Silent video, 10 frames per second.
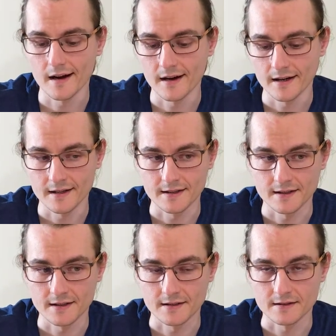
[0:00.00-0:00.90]

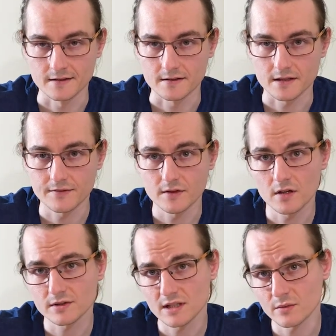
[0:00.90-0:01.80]
And if you
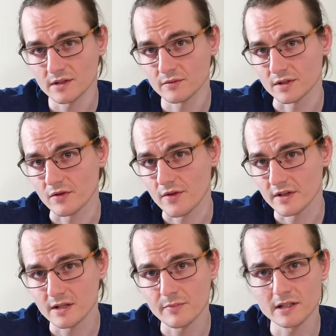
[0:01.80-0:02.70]
know someone with
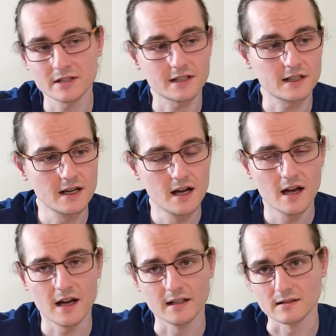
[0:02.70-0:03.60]
3D printer
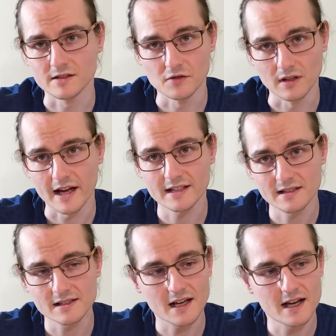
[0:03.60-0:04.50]
and you like
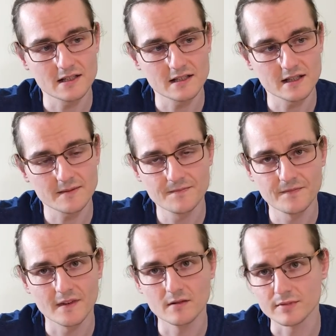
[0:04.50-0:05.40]
this idea,
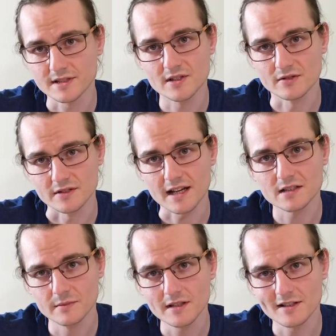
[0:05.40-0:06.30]
please
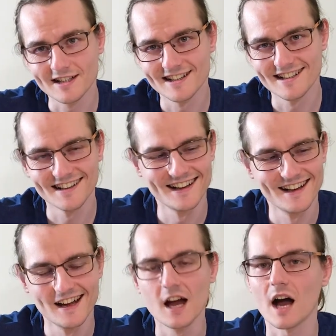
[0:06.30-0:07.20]
contact me.
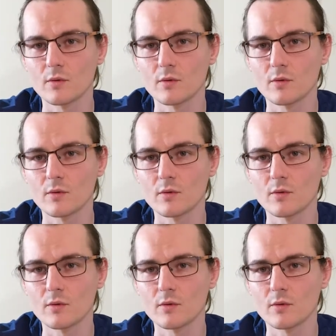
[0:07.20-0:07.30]
I